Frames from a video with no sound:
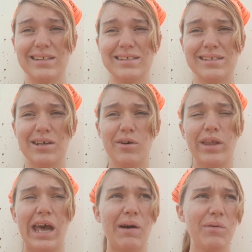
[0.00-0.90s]
So,
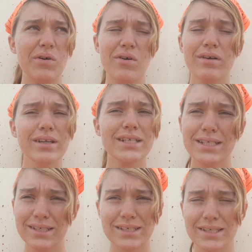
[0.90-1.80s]
yeah, I won't go
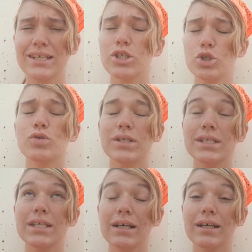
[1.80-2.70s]
into
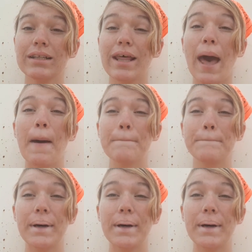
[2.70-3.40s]
detail on that.